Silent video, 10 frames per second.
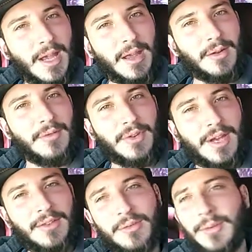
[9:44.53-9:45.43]
I don't know if you
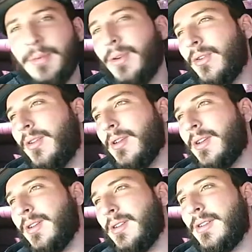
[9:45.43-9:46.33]
guys remember
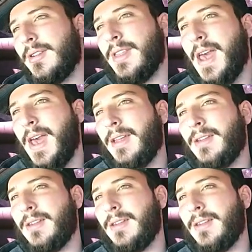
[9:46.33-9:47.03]
that